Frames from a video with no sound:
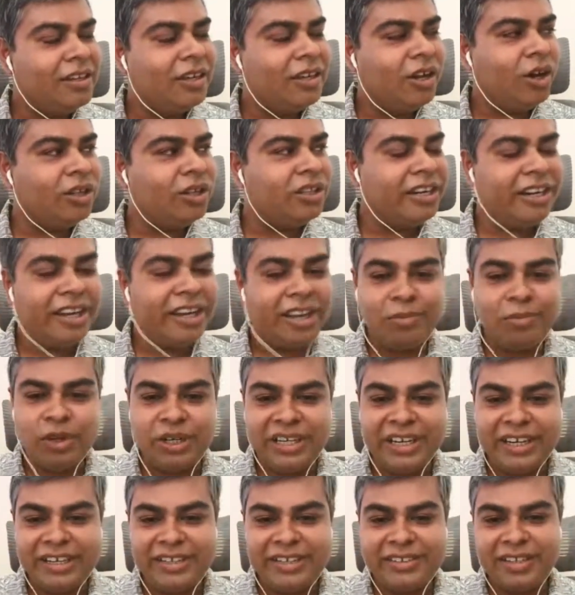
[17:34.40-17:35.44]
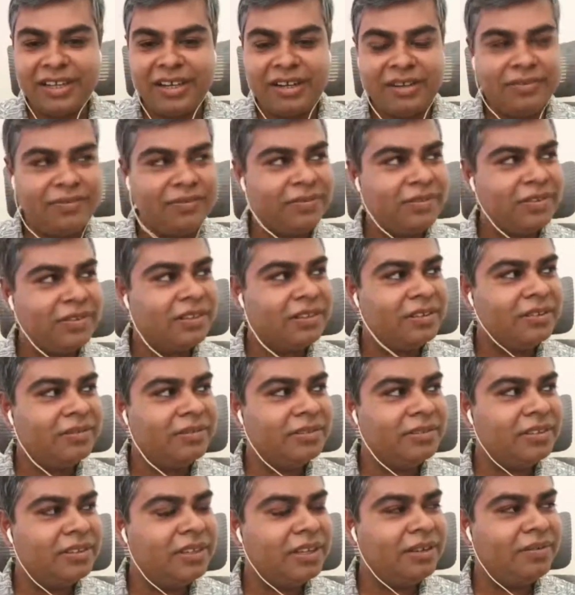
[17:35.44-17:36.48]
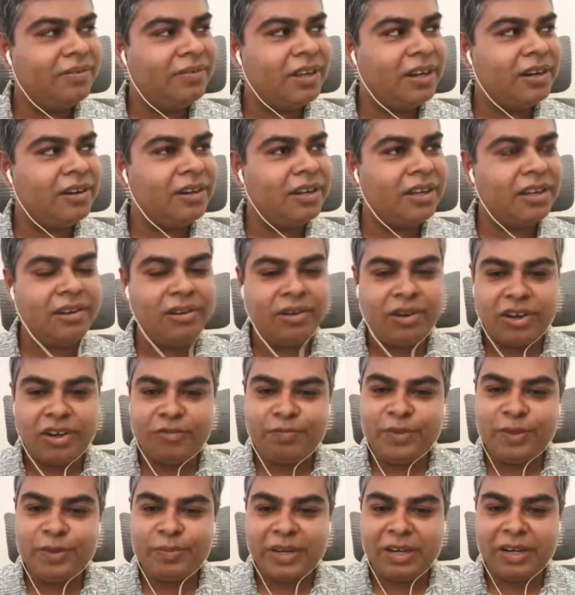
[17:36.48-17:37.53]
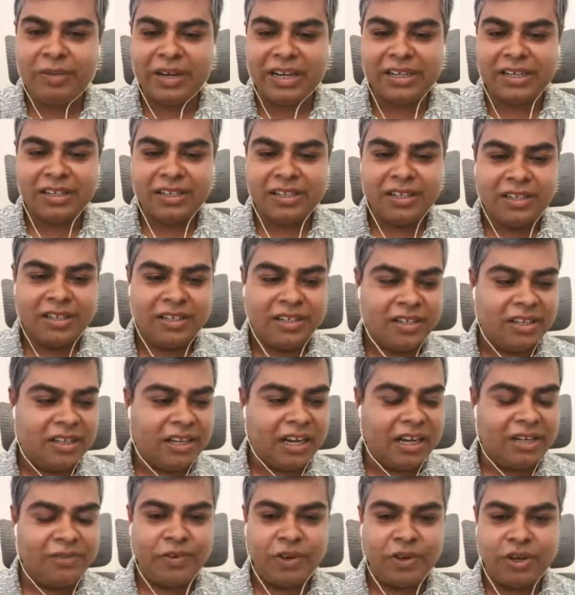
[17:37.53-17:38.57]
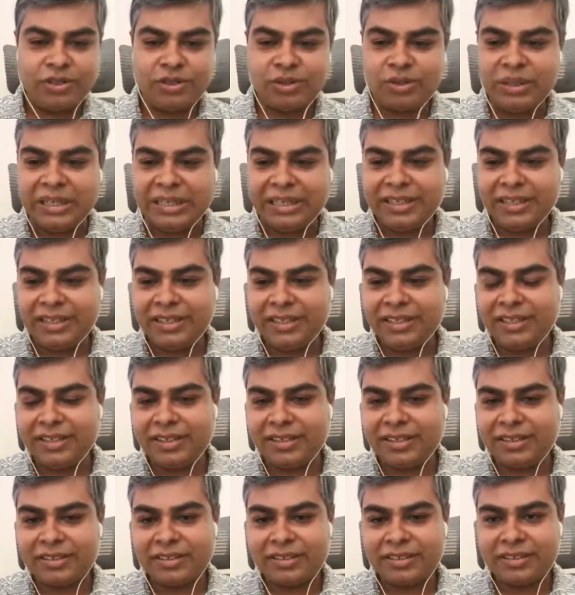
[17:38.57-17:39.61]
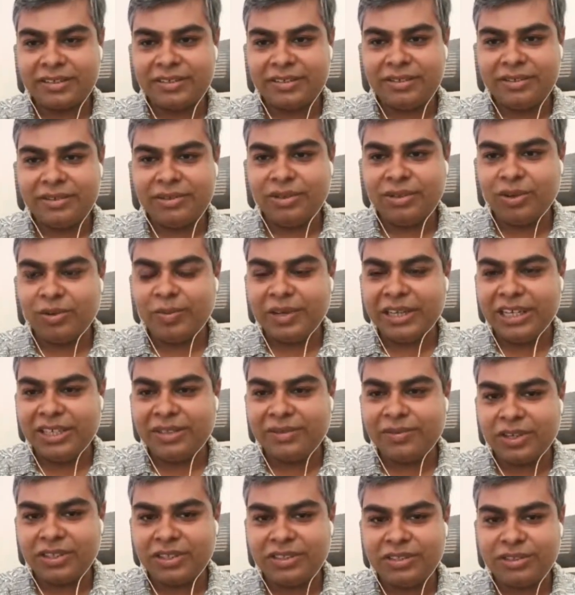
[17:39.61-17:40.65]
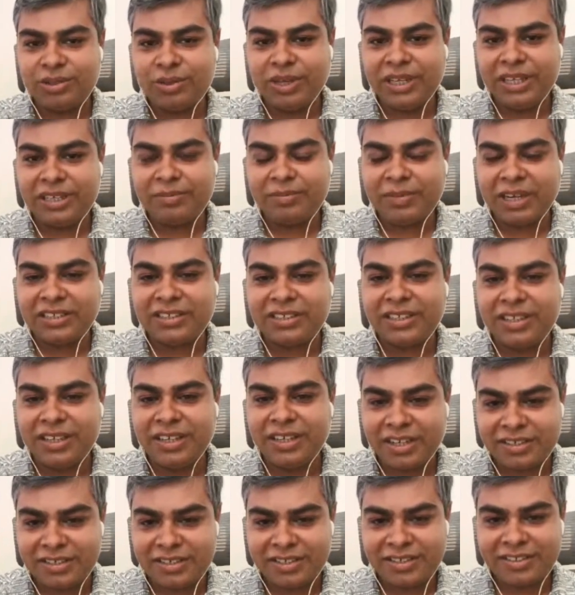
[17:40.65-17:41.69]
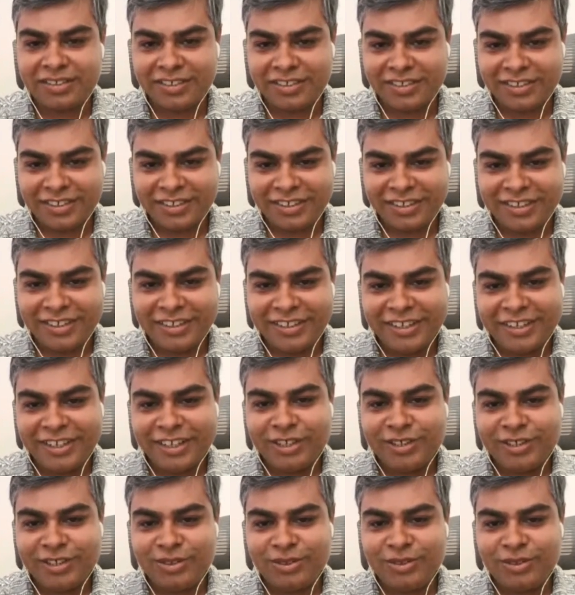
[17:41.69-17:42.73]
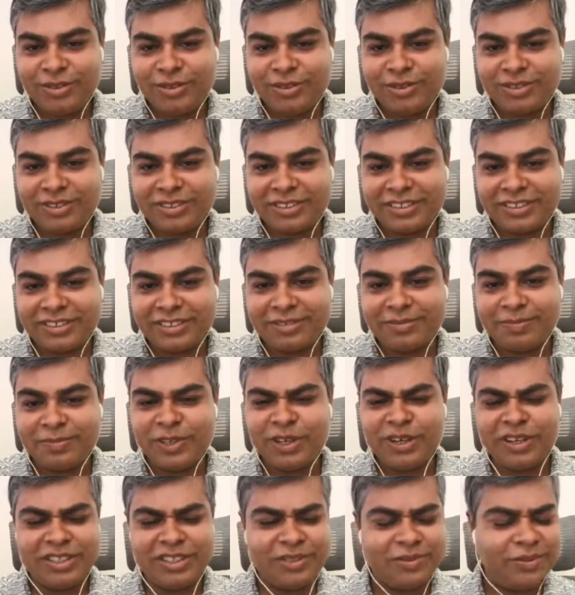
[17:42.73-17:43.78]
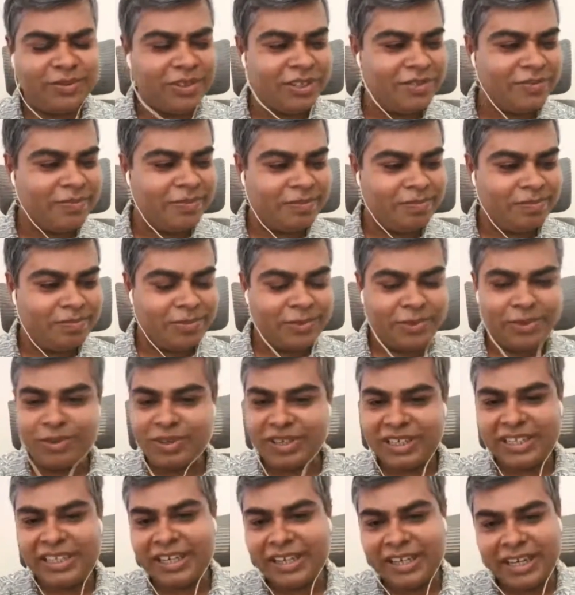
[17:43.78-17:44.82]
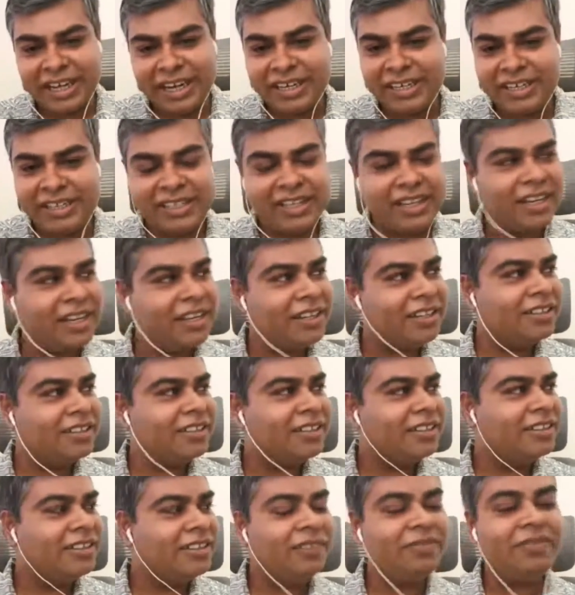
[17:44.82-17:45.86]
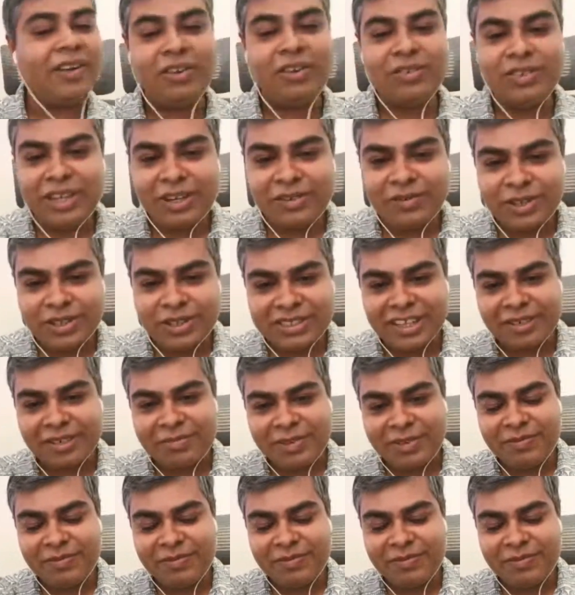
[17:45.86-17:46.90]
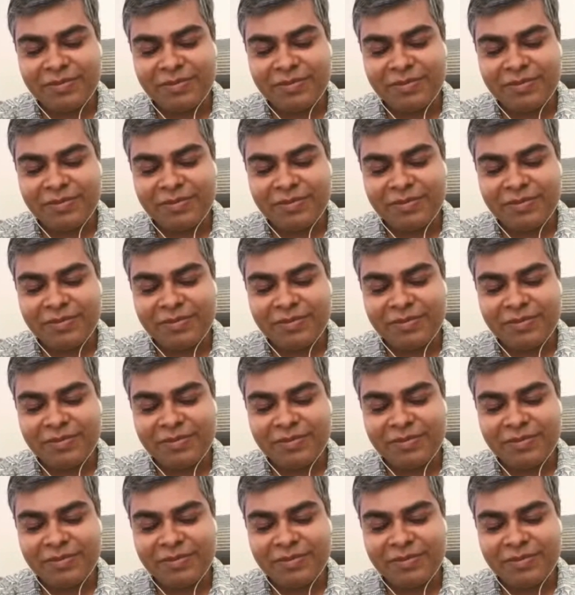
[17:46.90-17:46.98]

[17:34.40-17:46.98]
on the demo day itself, there were a lot of people, but unfortunately, nobody was showing much interest. So, because it was purely an idea, the founder was coming